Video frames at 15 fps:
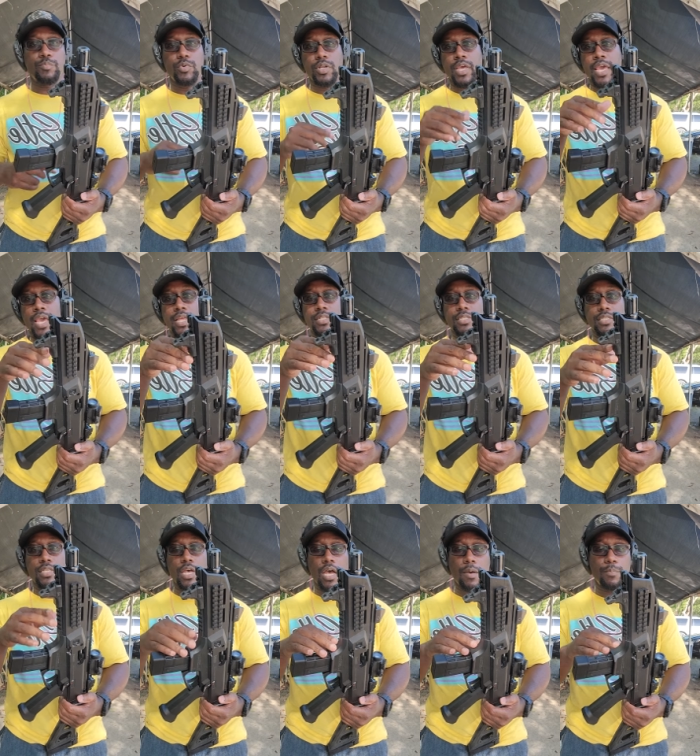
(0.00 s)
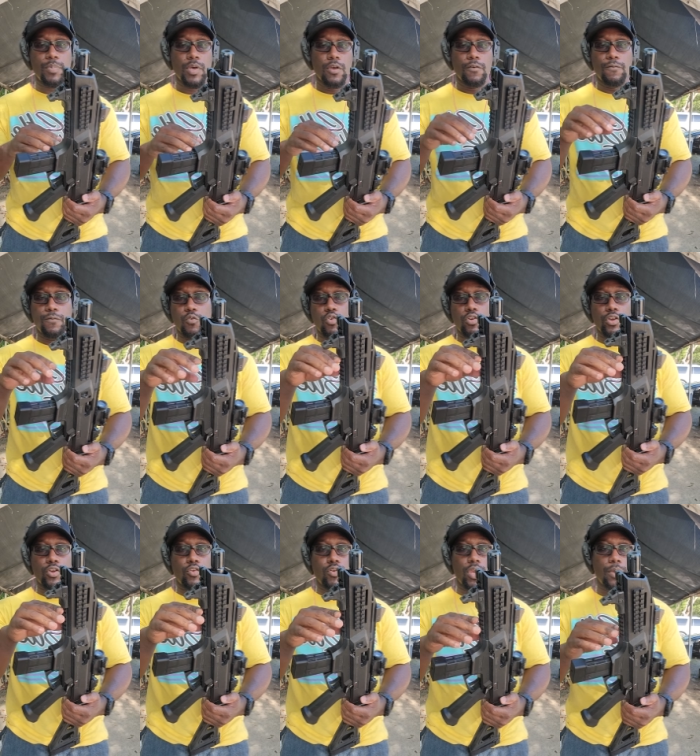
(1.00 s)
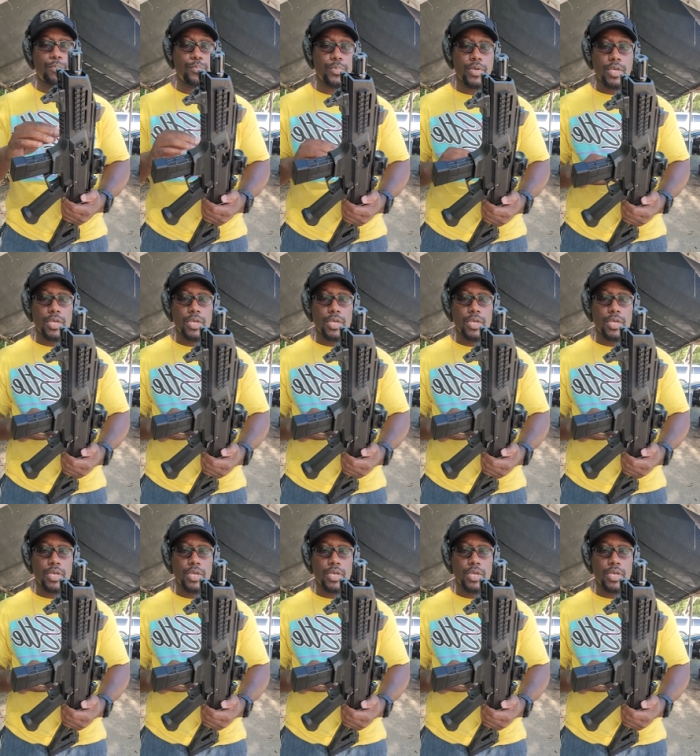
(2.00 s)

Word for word: can put hand stop forward grip